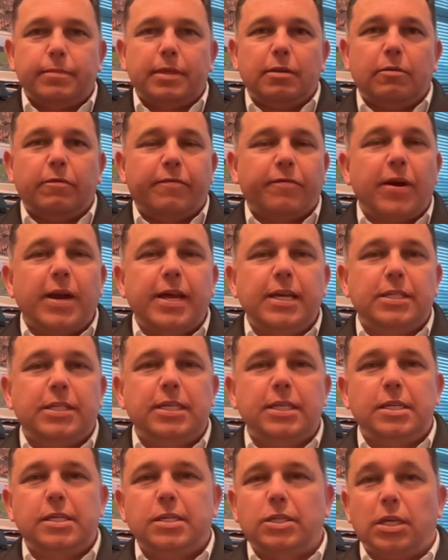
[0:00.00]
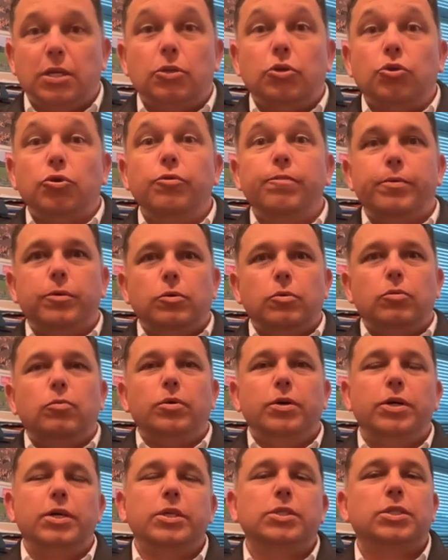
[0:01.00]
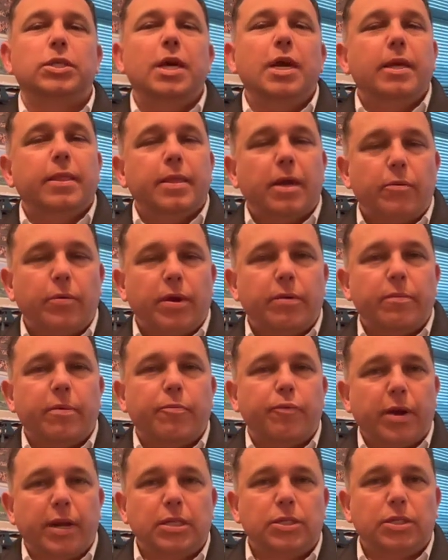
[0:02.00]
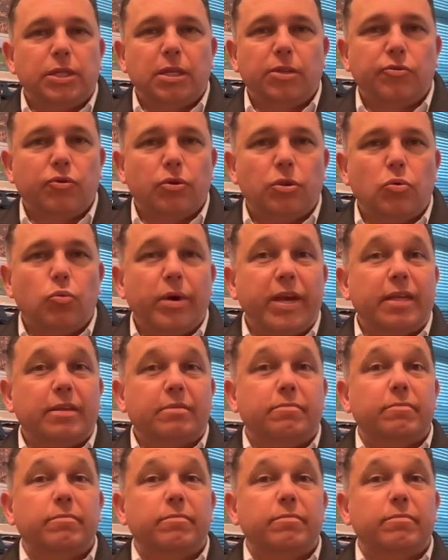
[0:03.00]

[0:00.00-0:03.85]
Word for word: little phrases and kupu words that we can be practicing through the week